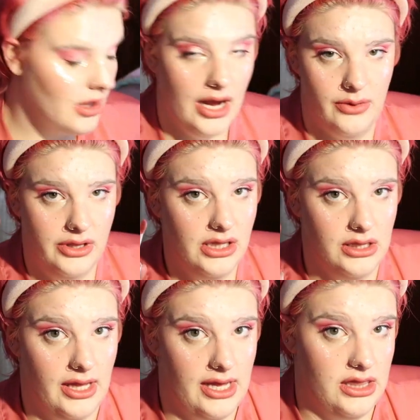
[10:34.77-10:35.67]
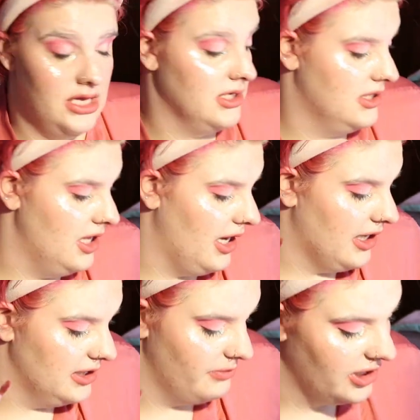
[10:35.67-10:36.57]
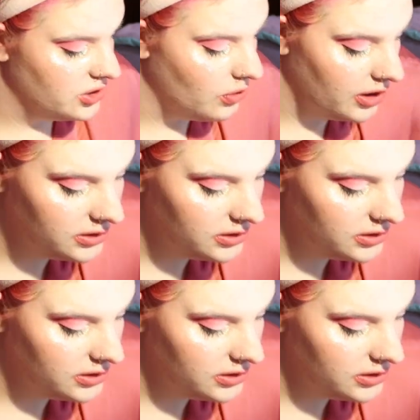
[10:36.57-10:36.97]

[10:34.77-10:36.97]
I really like these, the It Cosmetics